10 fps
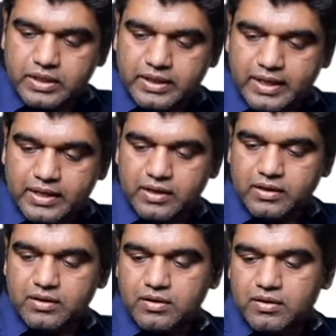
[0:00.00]
Indirectly.
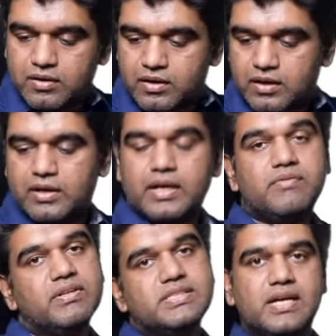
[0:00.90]

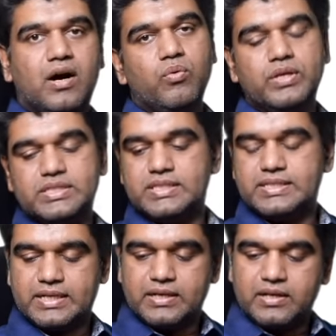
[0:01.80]
Right? We'll see how it is
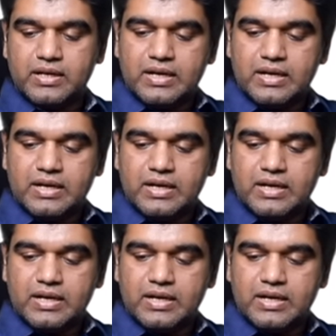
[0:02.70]
detected.